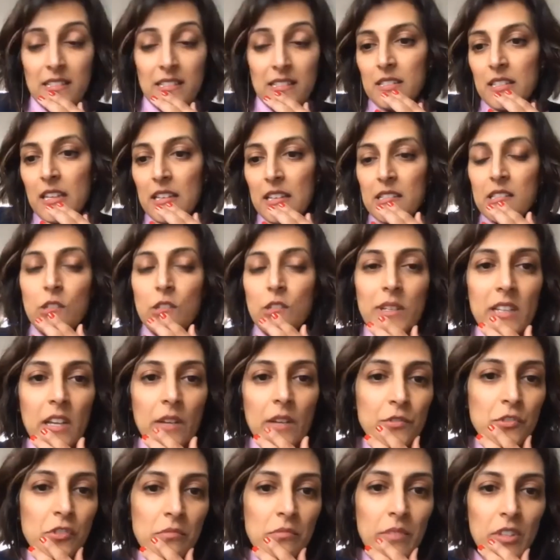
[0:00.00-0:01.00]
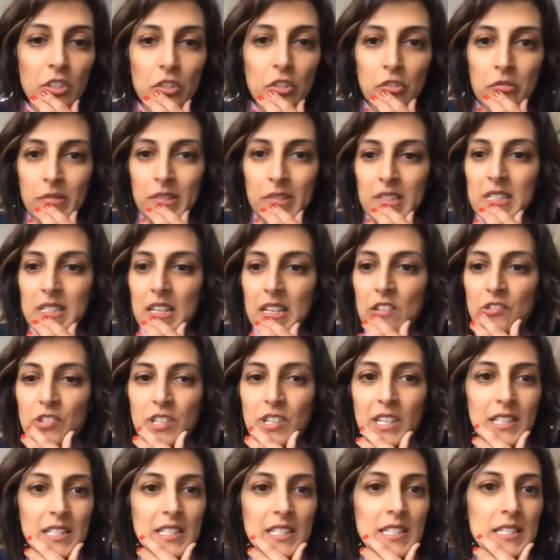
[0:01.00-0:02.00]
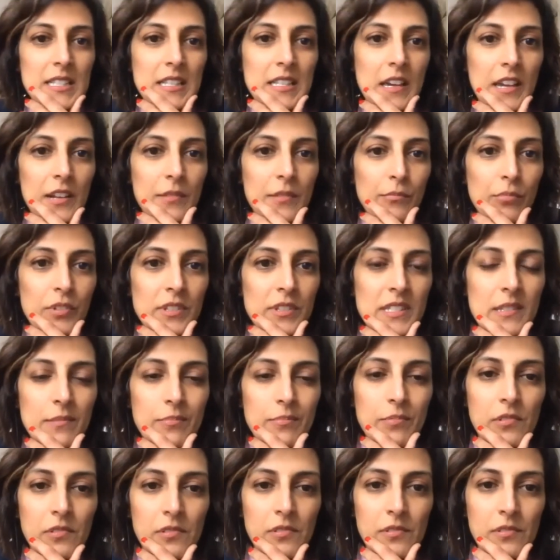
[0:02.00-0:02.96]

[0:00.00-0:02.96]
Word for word: yes. So it comes from a human-centric design principle,